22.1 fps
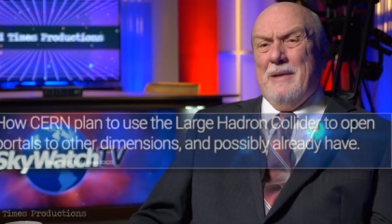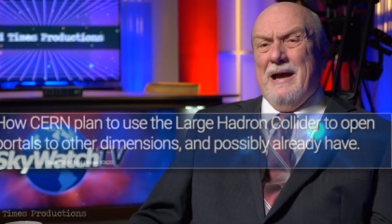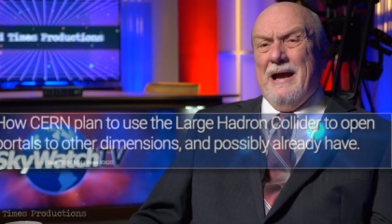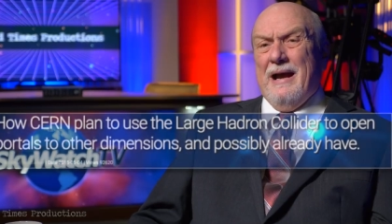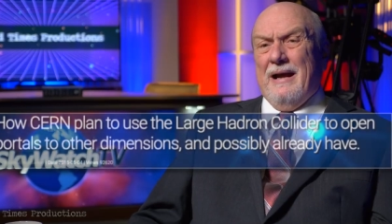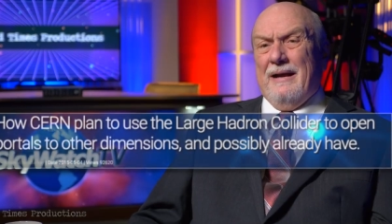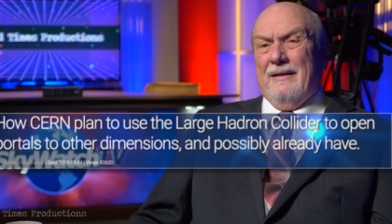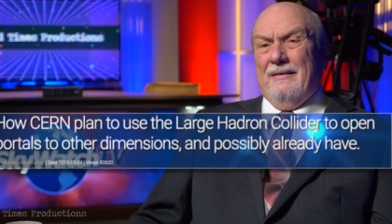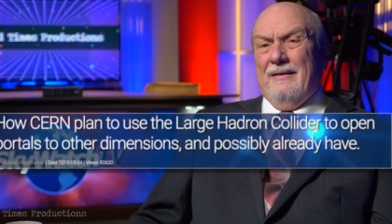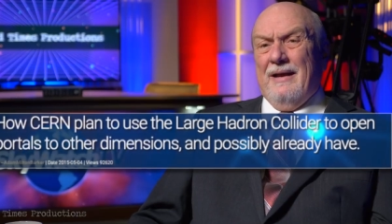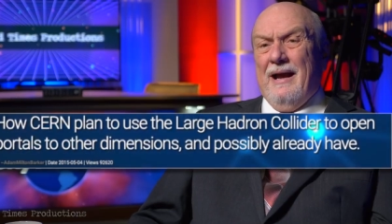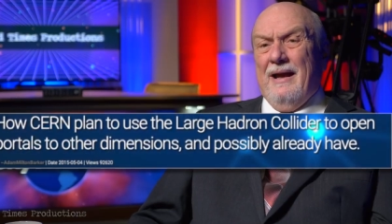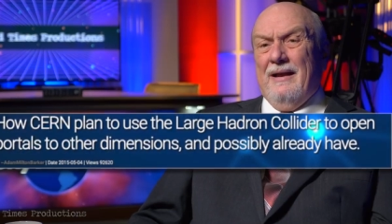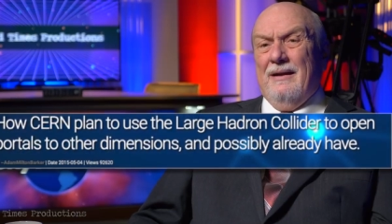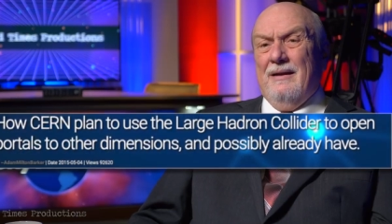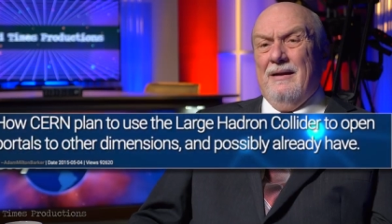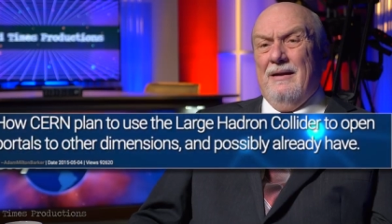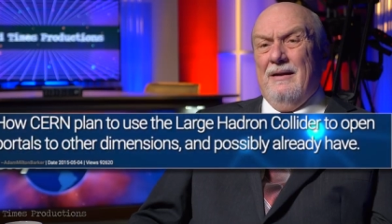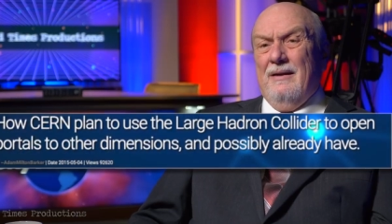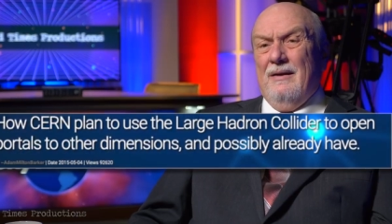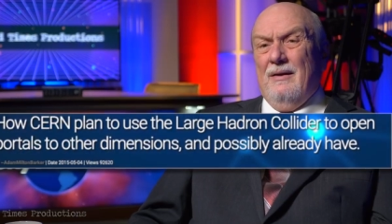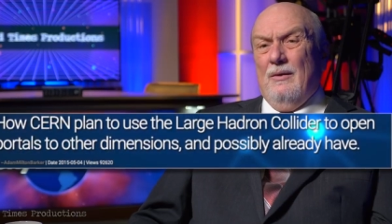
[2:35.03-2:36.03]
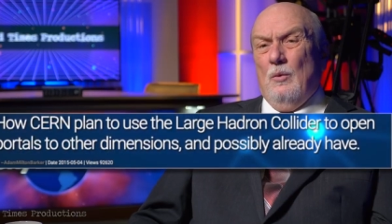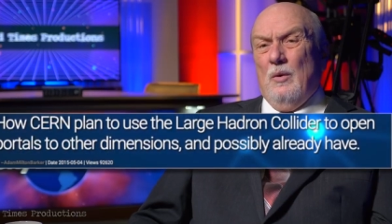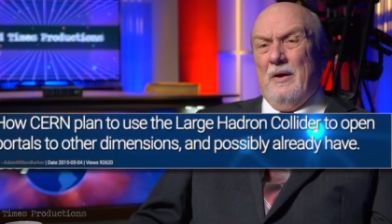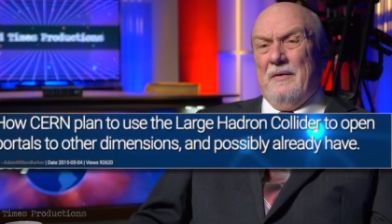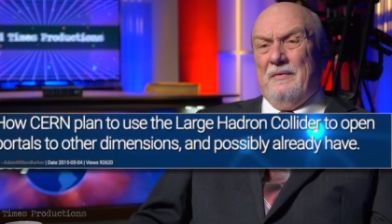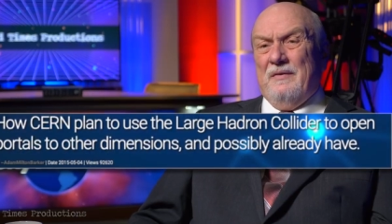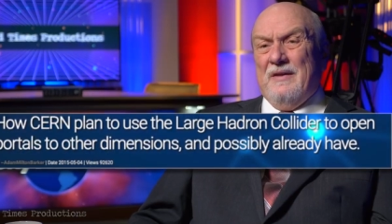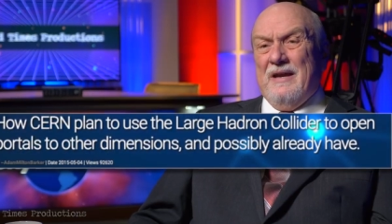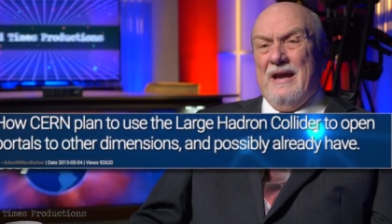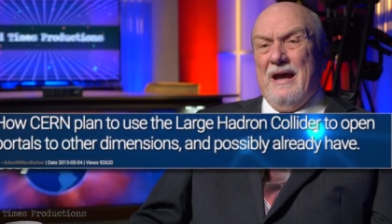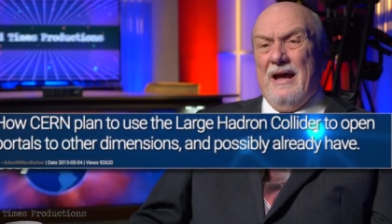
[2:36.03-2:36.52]
back that
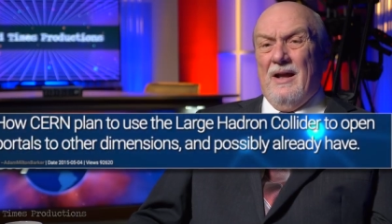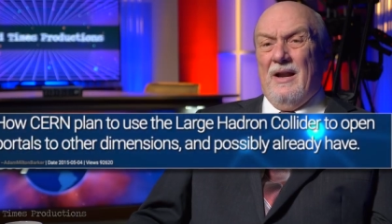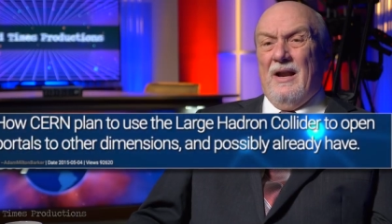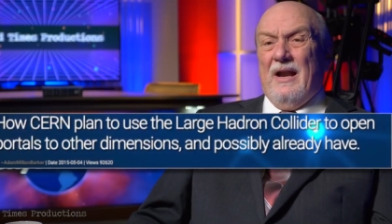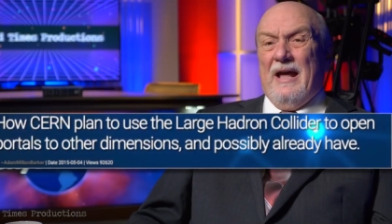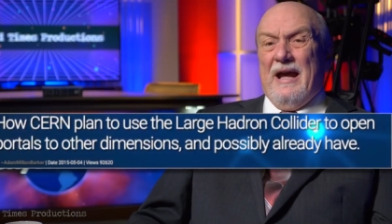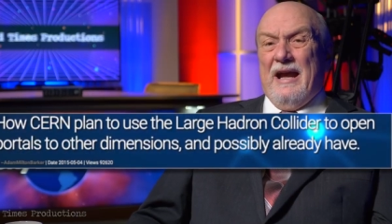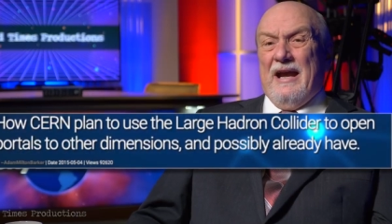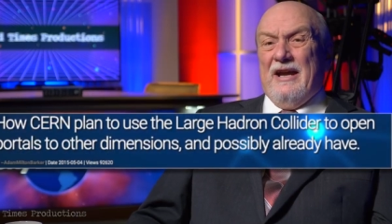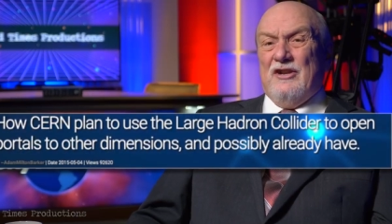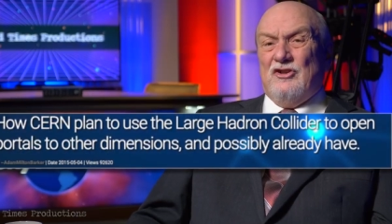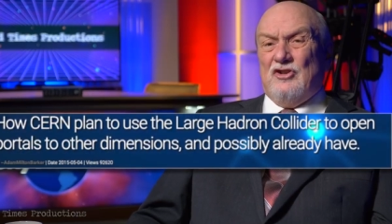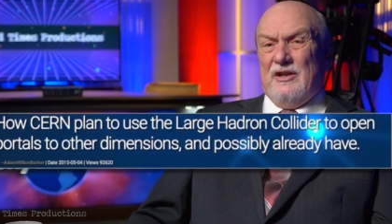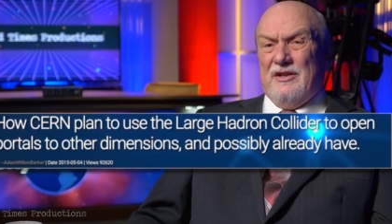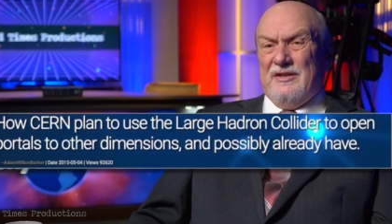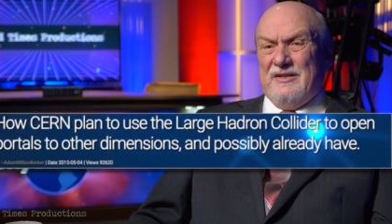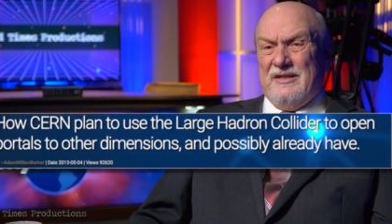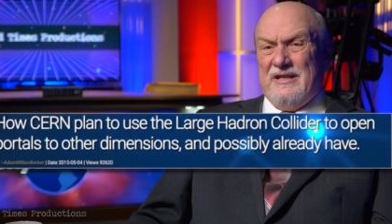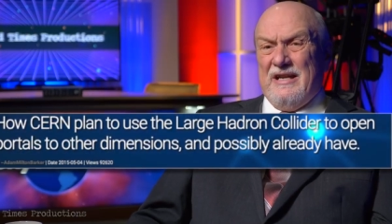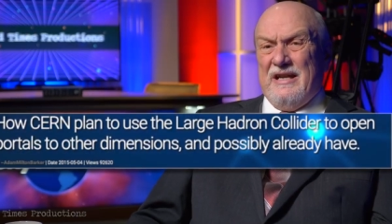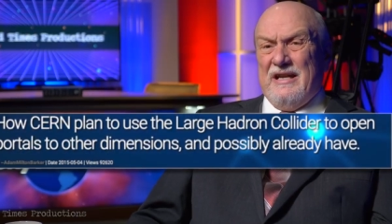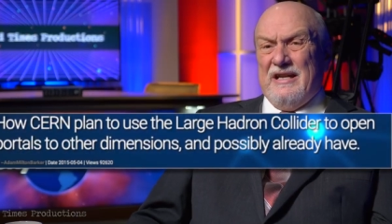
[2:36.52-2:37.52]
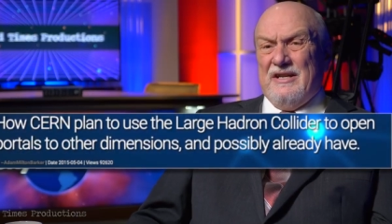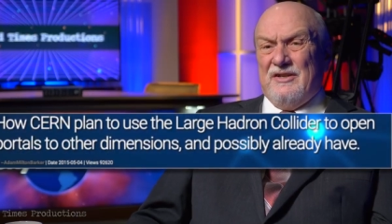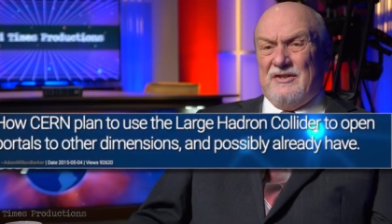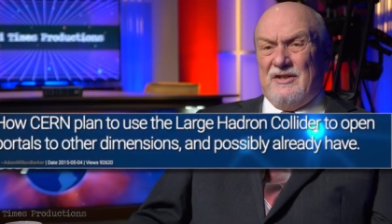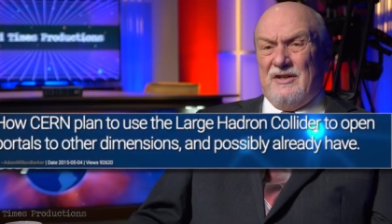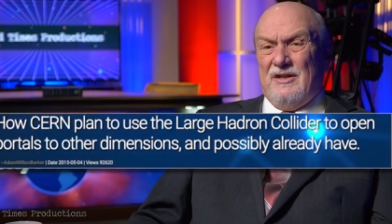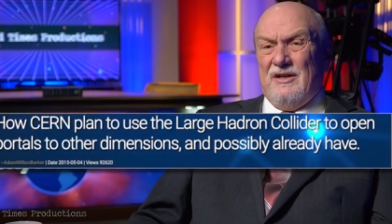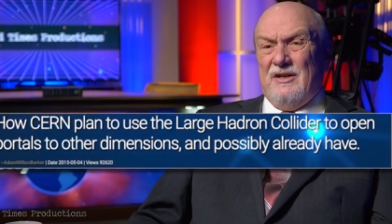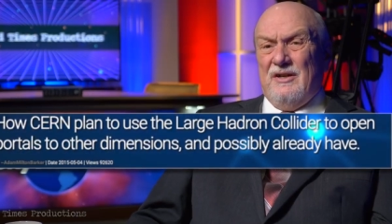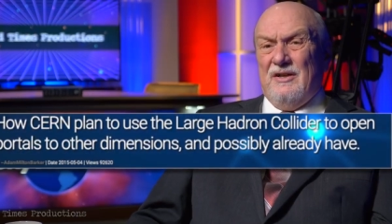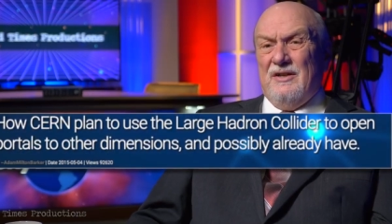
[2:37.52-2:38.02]
with the LHC,
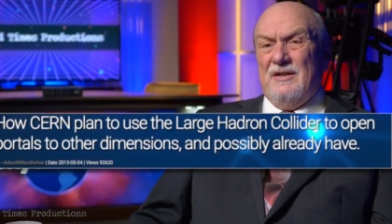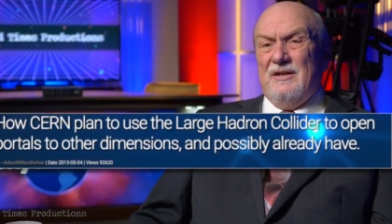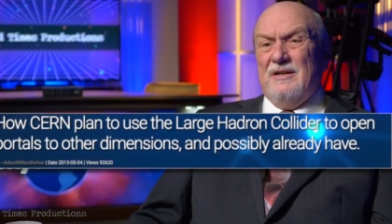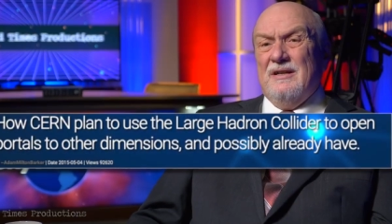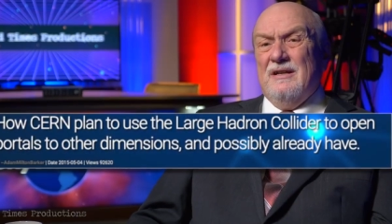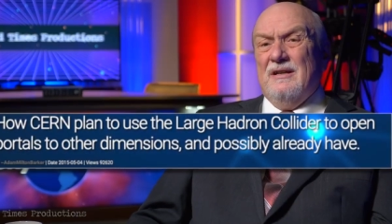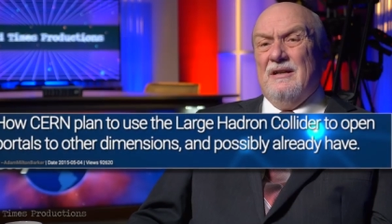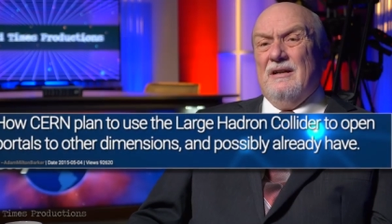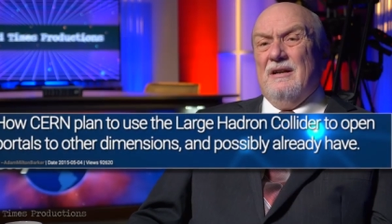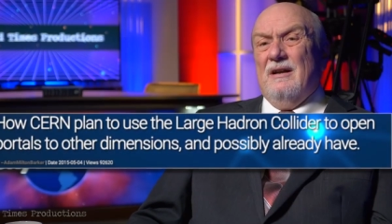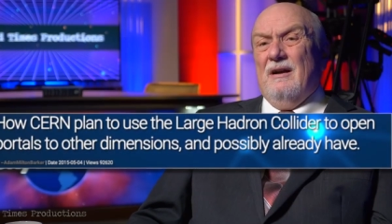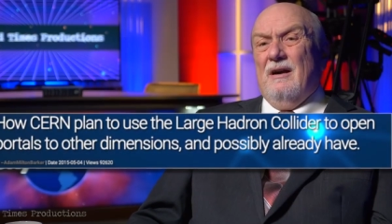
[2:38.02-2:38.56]
CERN